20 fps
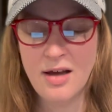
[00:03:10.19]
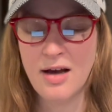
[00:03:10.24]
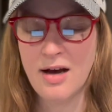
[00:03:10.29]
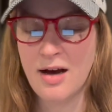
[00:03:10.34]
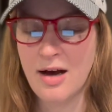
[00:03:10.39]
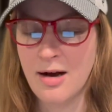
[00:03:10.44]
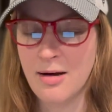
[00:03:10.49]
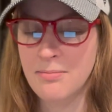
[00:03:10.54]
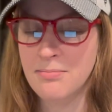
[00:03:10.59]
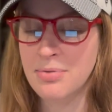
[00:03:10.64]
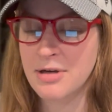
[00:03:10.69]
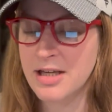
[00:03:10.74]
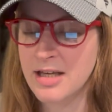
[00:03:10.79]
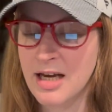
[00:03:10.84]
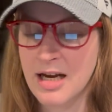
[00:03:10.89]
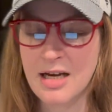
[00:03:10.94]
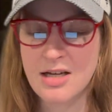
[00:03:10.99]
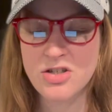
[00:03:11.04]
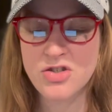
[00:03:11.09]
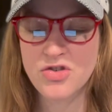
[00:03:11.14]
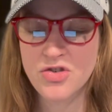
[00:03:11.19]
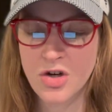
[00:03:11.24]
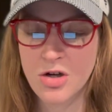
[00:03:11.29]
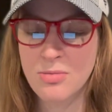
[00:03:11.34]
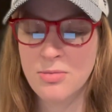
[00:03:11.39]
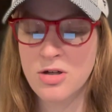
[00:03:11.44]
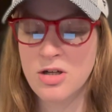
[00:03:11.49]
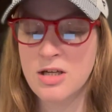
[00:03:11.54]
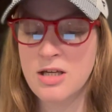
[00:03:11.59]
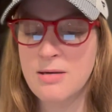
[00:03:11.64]
But yeah,
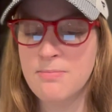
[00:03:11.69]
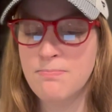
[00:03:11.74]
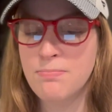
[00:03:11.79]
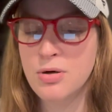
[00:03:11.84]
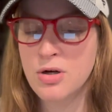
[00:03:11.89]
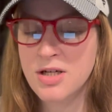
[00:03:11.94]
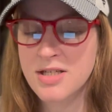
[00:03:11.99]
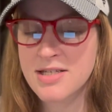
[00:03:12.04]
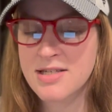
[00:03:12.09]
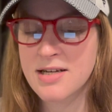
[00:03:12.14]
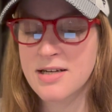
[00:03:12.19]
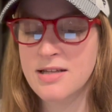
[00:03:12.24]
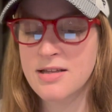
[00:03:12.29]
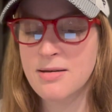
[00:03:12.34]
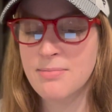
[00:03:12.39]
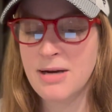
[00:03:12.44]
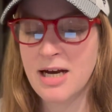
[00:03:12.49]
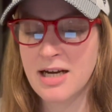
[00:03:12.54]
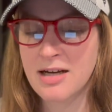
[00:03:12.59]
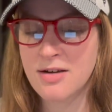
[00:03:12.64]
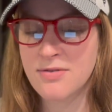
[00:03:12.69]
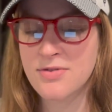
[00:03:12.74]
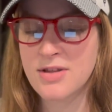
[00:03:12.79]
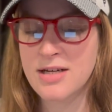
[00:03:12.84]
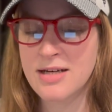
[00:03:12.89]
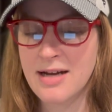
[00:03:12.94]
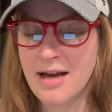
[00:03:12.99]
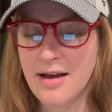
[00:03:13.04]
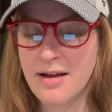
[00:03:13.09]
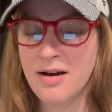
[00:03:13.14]
Stromer, he puts it in the back of the
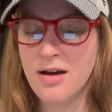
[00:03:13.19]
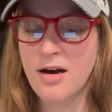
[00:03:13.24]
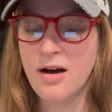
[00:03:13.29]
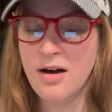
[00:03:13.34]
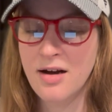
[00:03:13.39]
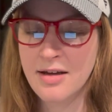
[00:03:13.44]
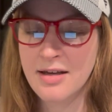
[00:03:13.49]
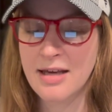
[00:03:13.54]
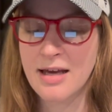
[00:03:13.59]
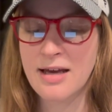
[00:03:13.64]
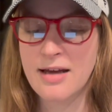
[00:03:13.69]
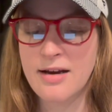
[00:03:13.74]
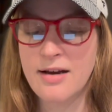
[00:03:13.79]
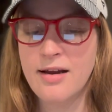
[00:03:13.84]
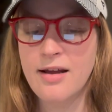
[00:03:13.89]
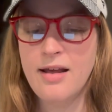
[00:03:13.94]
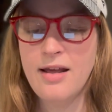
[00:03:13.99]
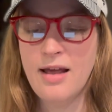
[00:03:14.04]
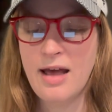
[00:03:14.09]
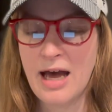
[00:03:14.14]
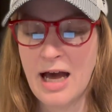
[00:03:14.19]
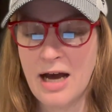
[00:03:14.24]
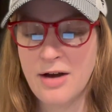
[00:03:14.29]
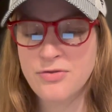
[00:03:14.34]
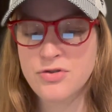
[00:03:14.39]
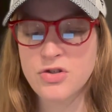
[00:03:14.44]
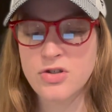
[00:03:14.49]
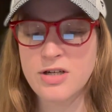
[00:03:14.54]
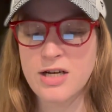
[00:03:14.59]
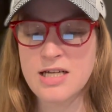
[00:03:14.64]
net again
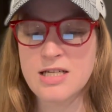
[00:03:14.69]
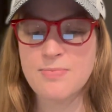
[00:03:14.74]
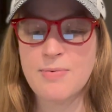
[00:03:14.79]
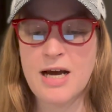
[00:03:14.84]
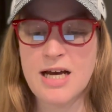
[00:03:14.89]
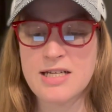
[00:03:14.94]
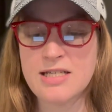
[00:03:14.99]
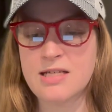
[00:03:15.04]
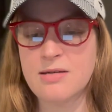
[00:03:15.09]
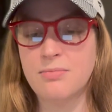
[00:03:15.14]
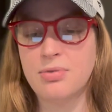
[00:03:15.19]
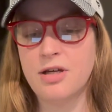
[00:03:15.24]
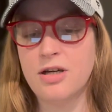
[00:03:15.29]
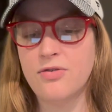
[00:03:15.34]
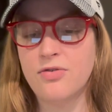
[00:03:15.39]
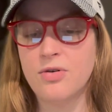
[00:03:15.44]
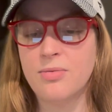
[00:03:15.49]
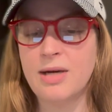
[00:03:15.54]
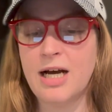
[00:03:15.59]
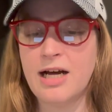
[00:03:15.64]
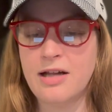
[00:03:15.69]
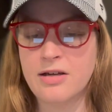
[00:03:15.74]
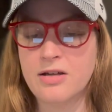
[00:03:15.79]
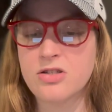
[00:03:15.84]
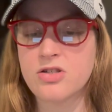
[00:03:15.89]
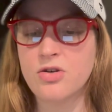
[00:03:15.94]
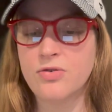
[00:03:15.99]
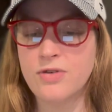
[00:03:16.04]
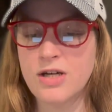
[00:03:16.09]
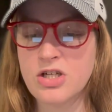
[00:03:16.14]
after a nice passing play from
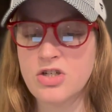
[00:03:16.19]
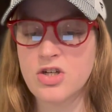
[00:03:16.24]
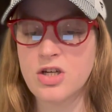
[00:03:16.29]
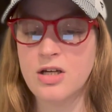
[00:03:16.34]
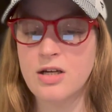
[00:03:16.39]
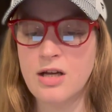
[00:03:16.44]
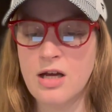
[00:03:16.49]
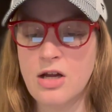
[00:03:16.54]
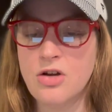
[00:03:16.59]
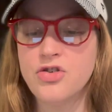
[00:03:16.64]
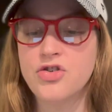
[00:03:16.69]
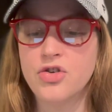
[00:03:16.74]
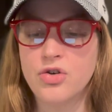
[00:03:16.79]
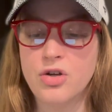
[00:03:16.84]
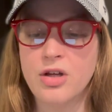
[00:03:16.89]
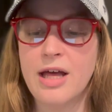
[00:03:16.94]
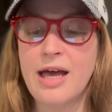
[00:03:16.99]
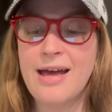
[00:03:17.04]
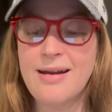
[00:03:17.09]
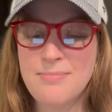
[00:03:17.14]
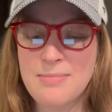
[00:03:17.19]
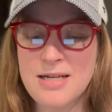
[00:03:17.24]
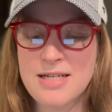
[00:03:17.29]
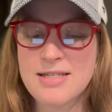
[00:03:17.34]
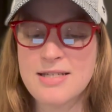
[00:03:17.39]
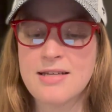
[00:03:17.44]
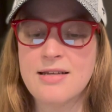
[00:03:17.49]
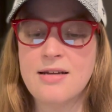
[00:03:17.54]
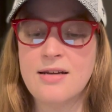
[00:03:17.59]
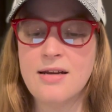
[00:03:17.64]
Alex Ovechkin and Joel
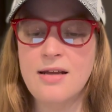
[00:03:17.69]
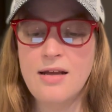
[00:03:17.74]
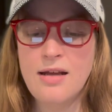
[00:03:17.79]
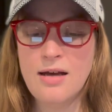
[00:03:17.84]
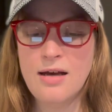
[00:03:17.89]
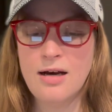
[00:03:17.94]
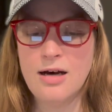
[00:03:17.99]
Edmondson.